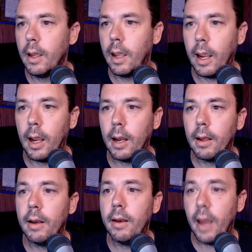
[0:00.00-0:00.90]
and
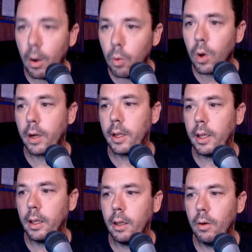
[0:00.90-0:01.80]

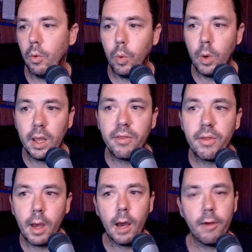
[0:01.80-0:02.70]
networking with
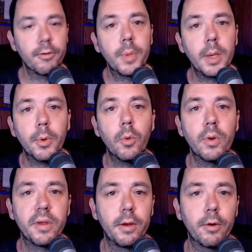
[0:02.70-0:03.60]
other people
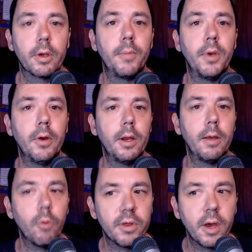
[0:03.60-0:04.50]
within your community,
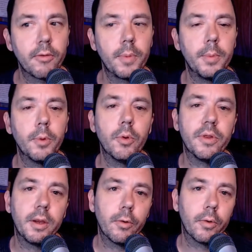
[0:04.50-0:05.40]
with other people
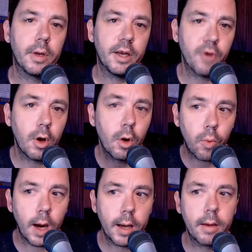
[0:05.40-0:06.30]
within your niche
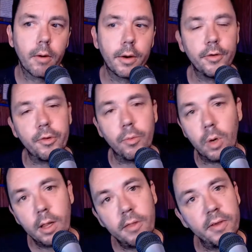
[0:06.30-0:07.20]
right here on YouTube? One
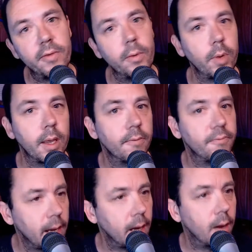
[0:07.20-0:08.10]
of the things that we have
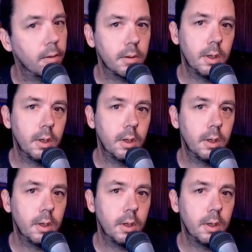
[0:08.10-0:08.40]
found